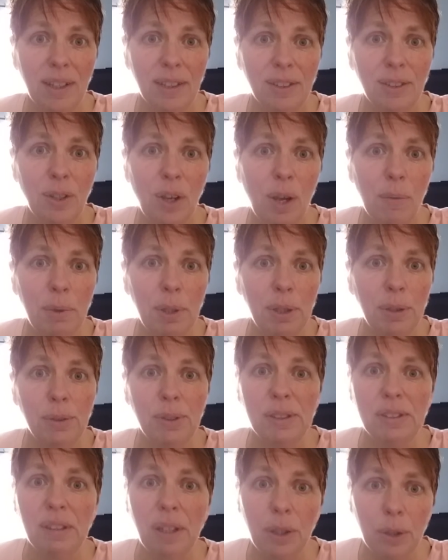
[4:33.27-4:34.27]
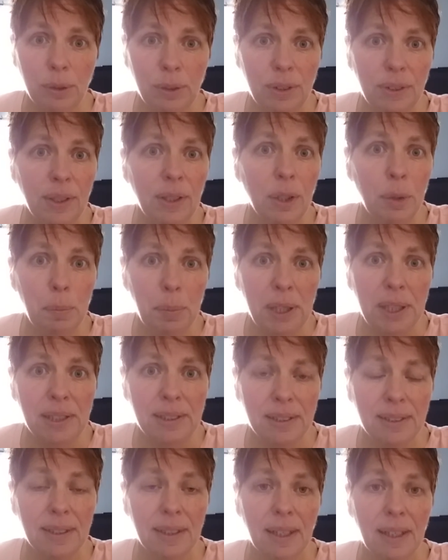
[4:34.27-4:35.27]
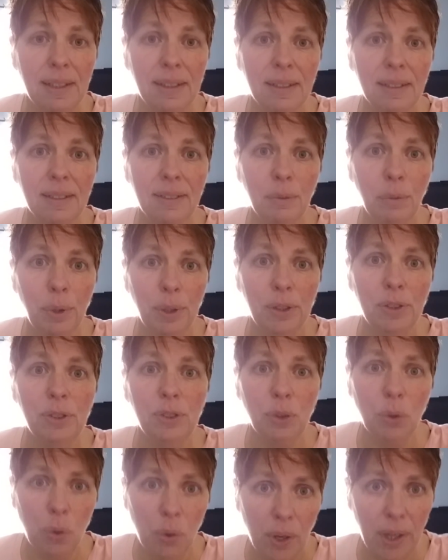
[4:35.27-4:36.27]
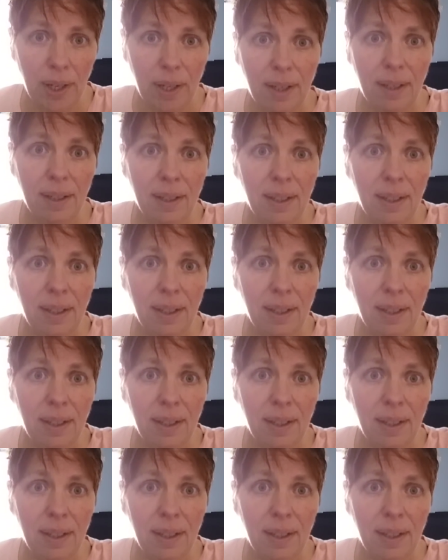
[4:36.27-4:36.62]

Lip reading: And Domino's loads their pizza with soy.